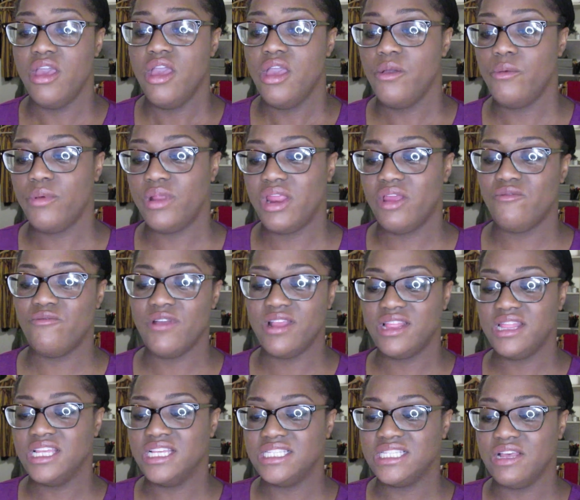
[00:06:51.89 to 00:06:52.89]
When I read
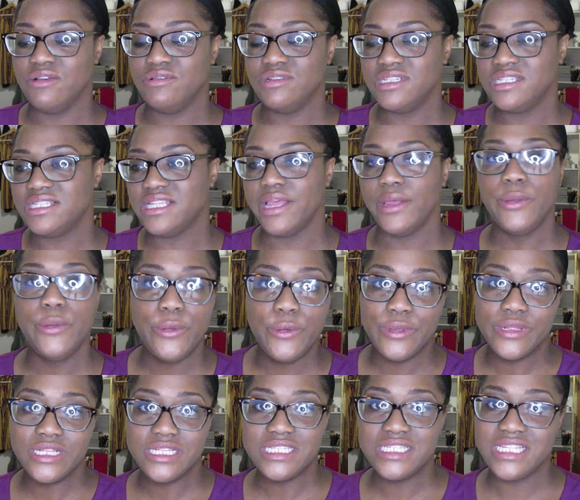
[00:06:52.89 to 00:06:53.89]
this, I was just like, ooh,
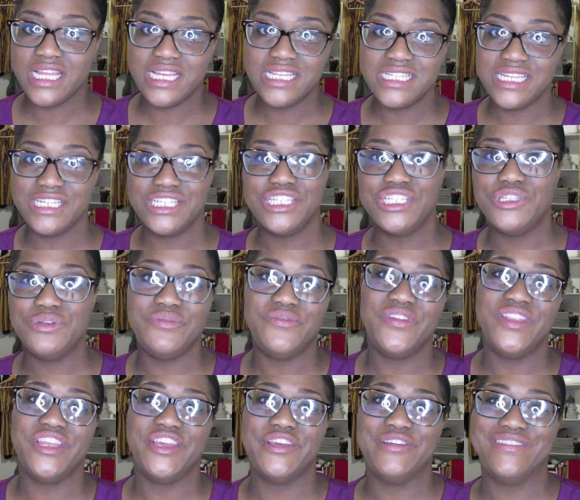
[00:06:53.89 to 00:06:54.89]
this is nice. I should do a
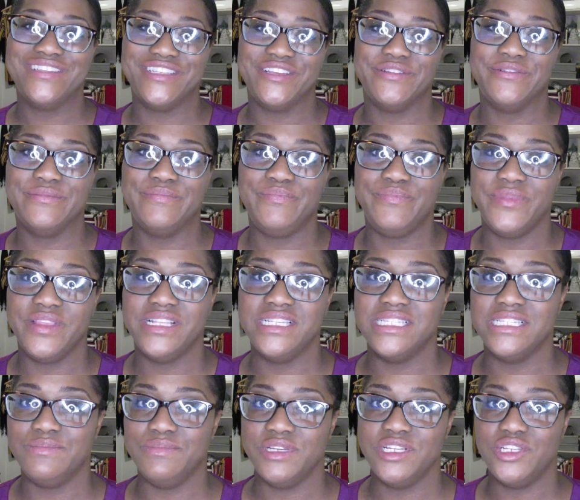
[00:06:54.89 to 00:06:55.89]
video. So this is
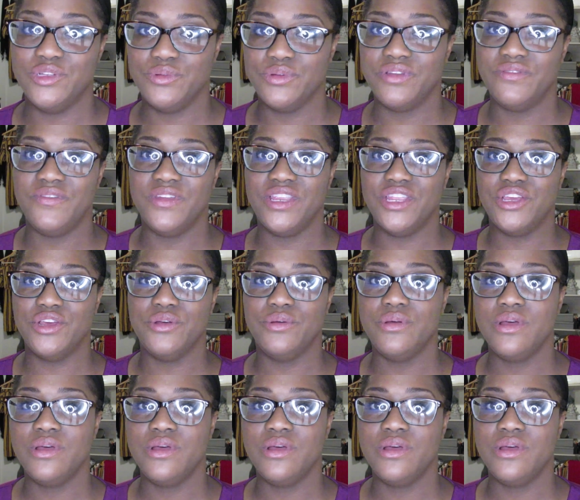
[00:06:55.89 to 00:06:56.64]
me doing a video.